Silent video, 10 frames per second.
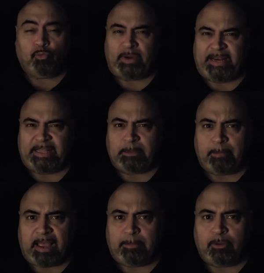reading the
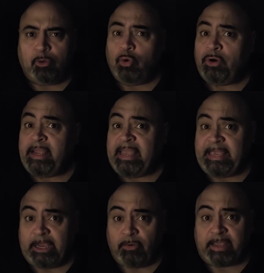Bible or
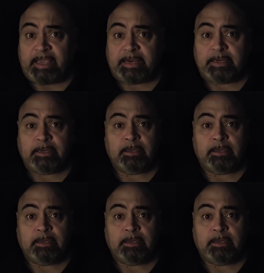hearing it